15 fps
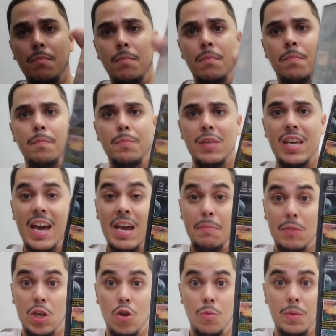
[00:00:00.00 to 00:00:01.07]

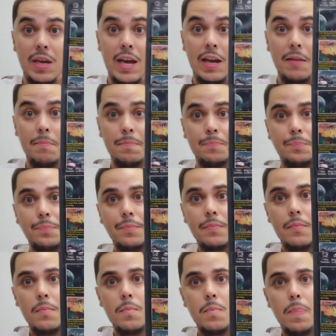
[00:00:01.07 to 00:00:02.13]
GameCube game.
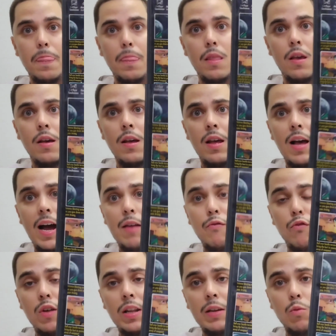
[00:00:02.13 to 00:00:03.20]
I
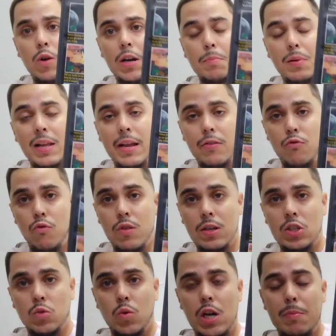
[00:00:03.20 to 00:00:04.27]
really want to play through
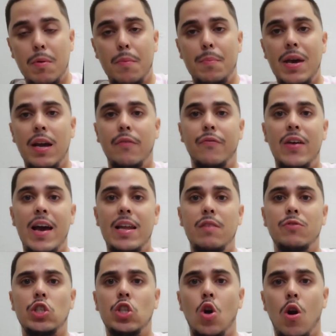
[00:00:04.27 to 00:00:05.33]
this one. I'm a big fan
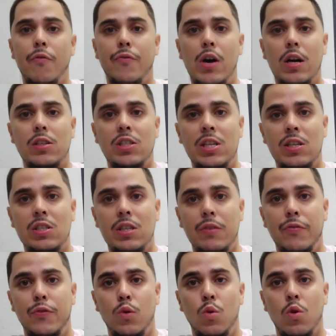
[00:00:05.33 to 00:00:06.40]
of Star Fox
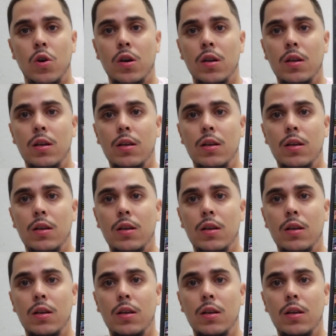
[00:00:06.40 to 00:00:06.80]
64,